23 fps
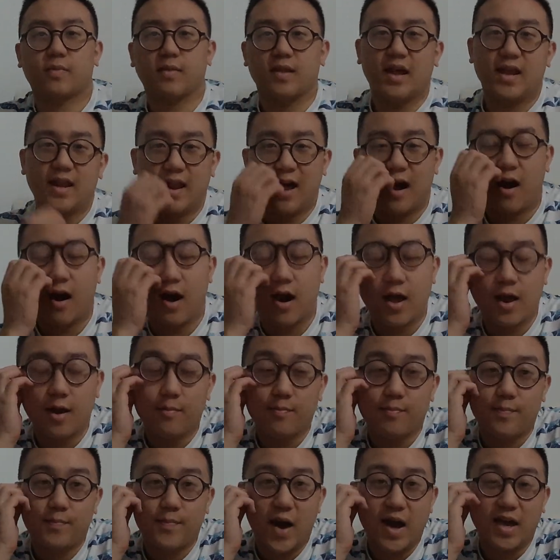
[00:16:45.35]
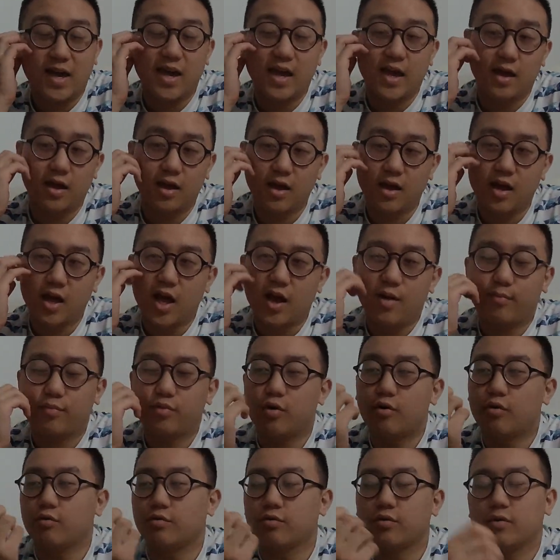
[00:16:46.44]
in in Baki,
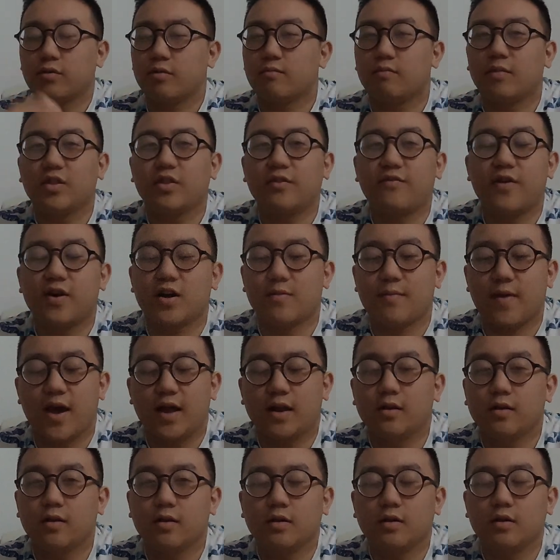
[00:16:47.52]
bro, motherfucker, man.